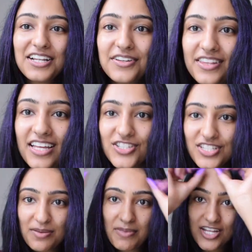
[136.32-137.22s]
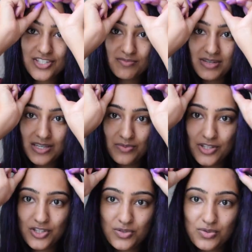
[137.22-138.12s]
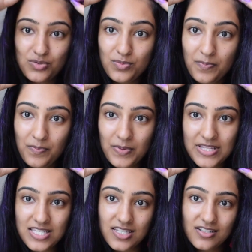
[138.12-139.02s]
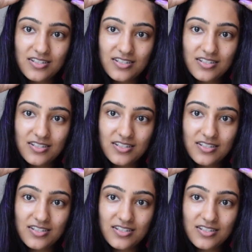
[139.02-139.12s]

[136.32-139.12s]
Look at that. Just imagine me with 2 pins here.